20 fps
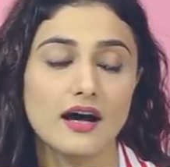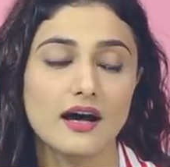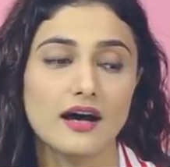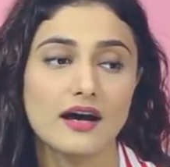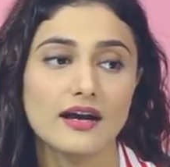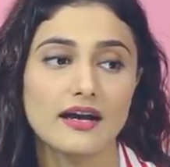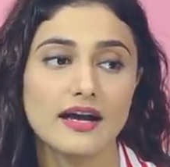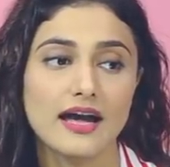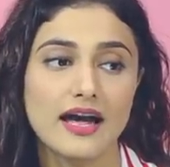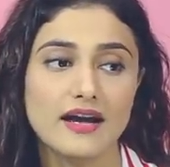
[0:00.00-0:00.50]

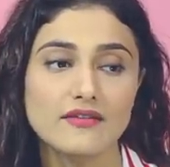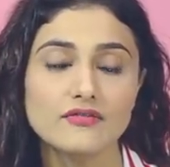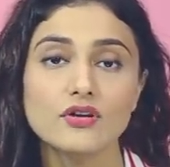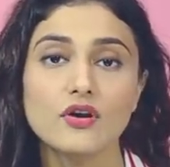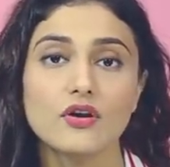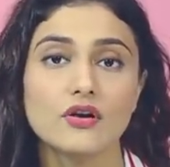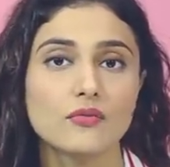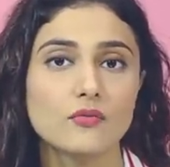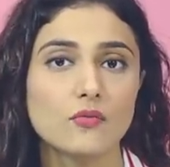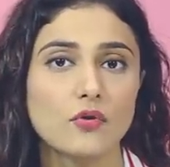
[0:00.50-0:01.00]
I have a
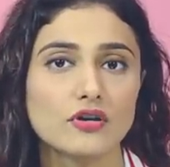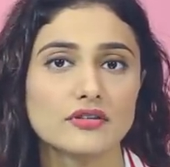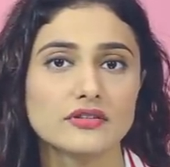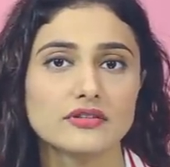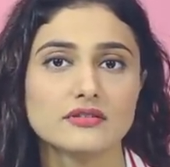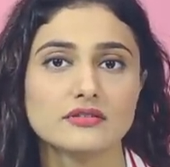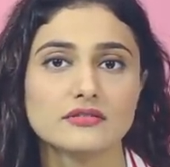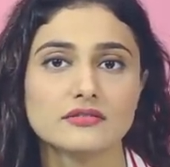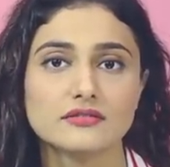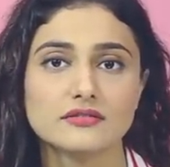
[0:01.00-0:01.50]
lot of
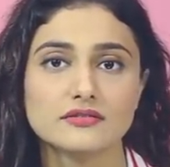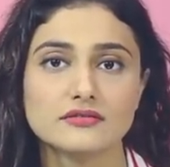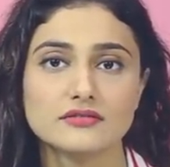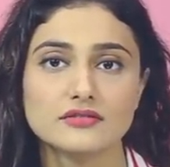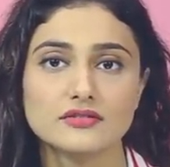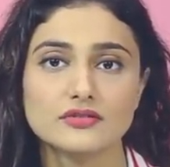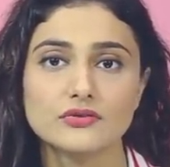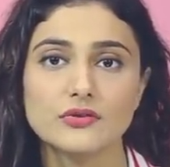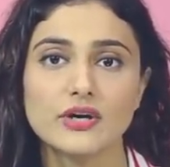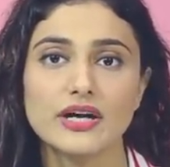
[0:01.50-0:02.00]
water,
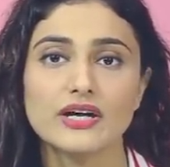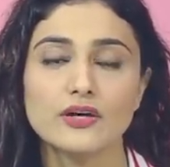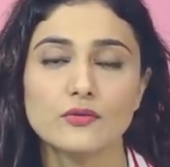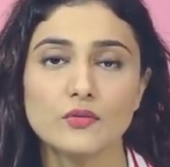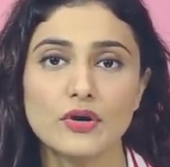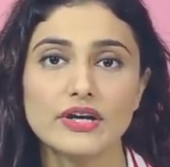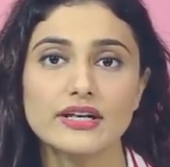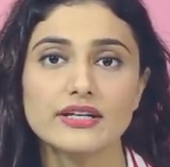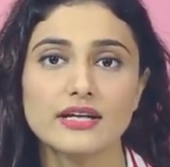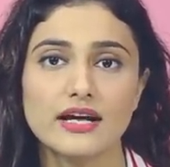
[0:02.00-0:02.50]
so I
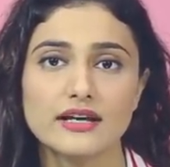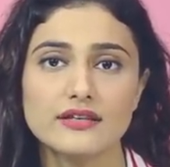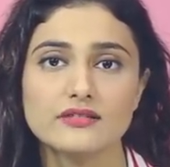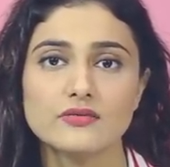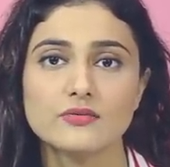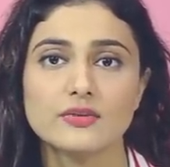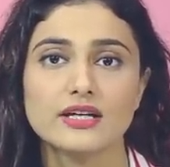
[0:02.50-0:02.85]
avoid that as